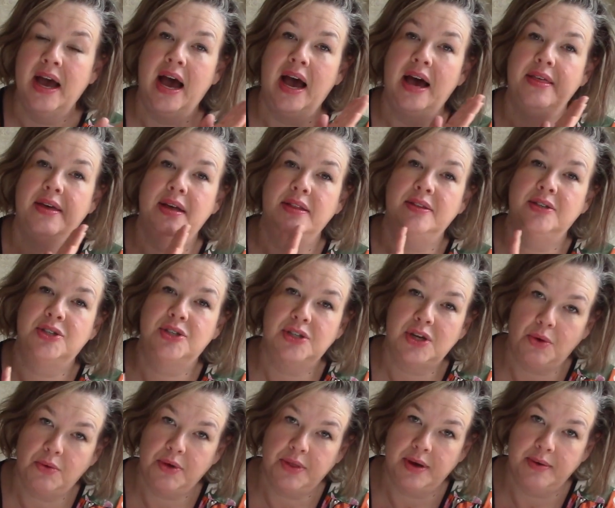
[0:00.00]
and then
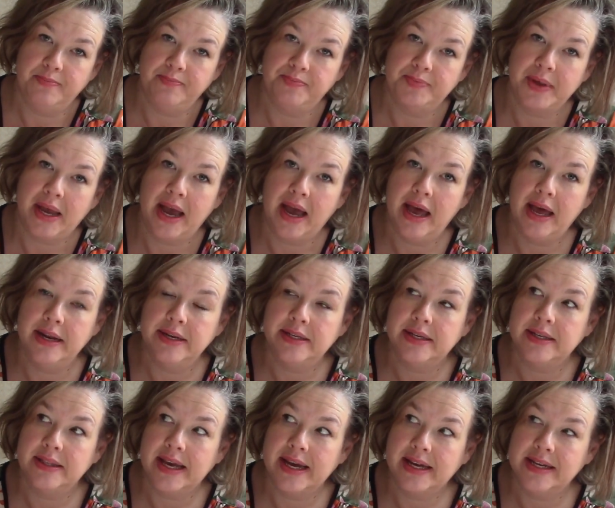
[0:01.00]
soak them.
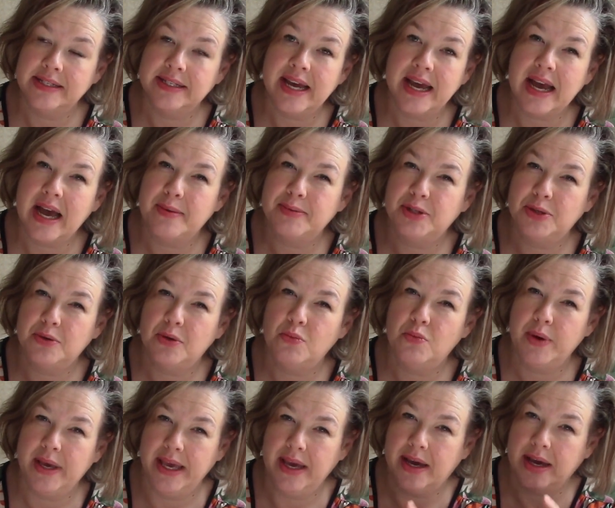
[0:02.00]
And they can take up to a
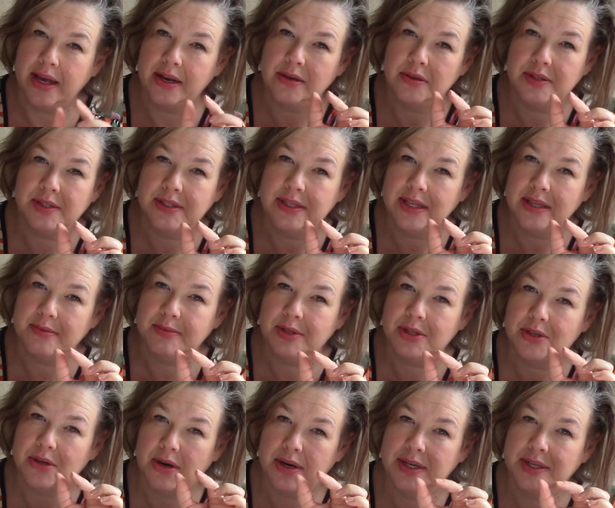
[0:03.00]
week and you'll see them
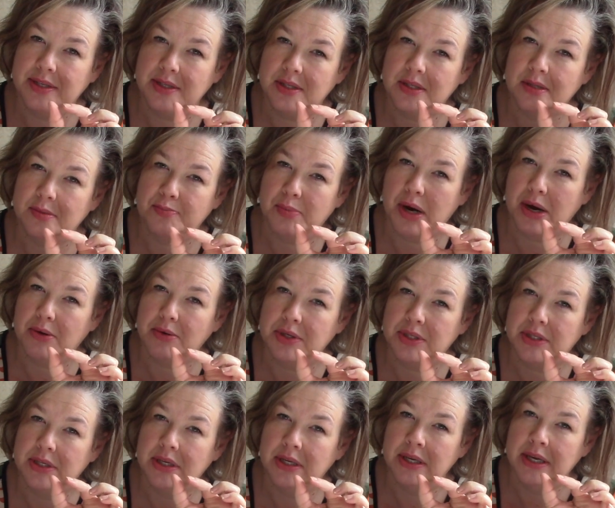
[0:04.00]
starting to
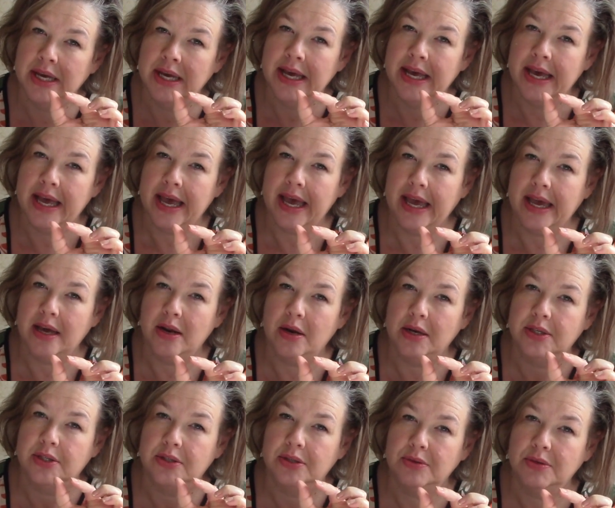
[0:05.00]
sprout. And
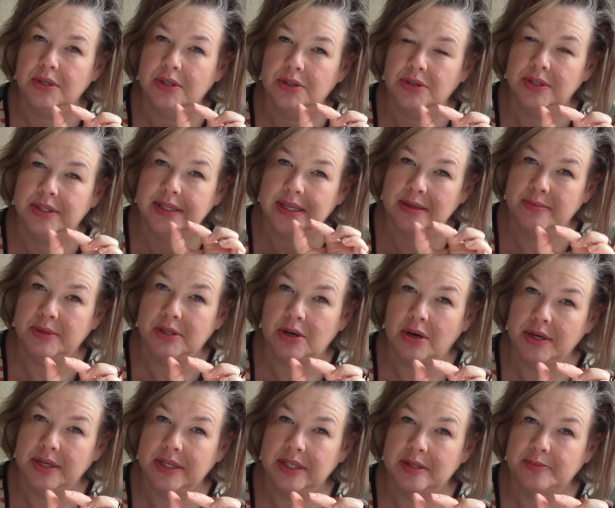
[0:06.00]
as soon as you see them
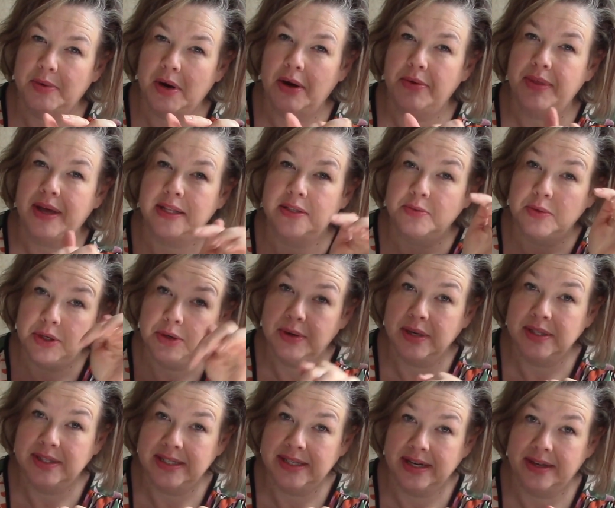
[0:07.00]
starting to sprout, that's when you
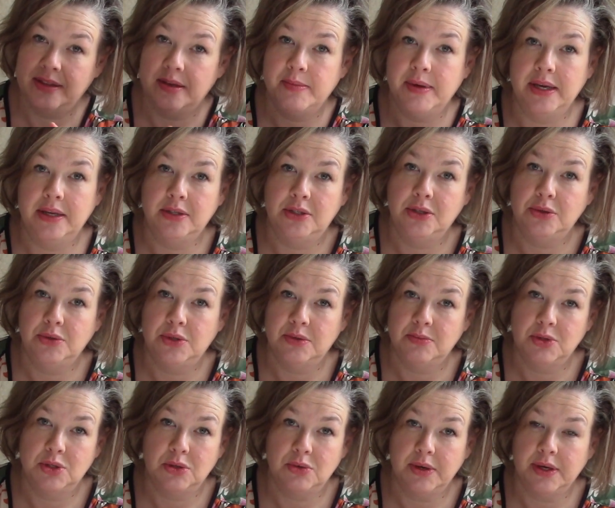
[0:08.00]
can stick them into
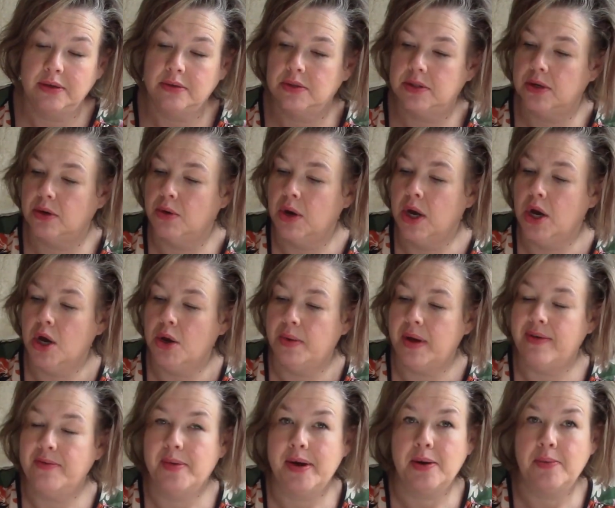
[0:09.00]
some soil. So
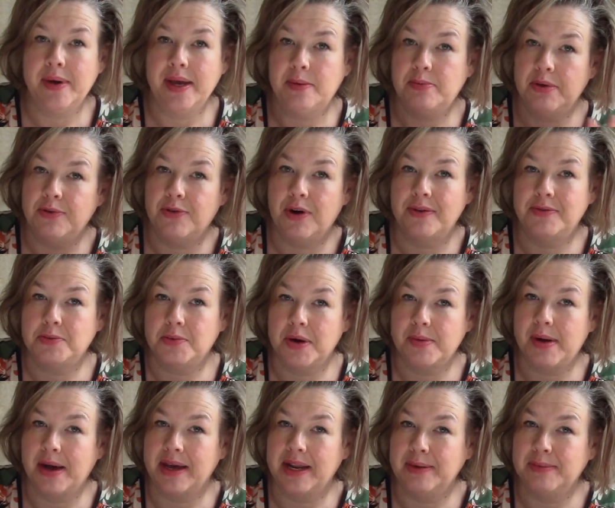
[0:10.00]
we have about a week before I have to worry
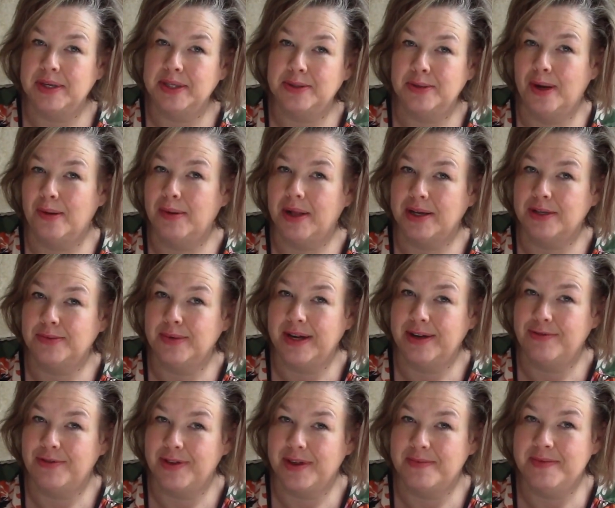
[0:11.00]
about getting my soil blocks
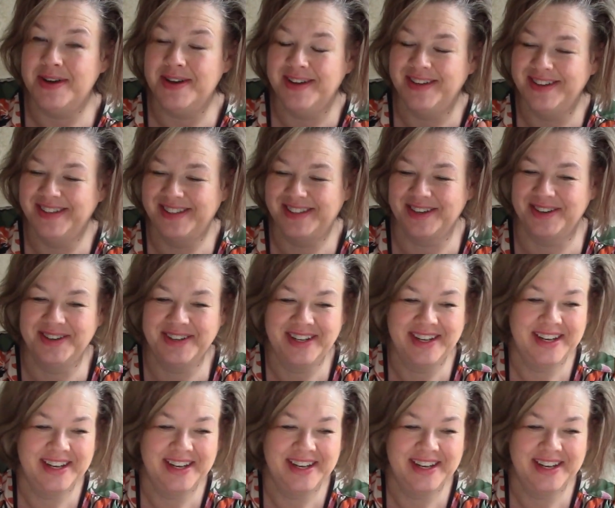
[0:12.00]
ready for them. So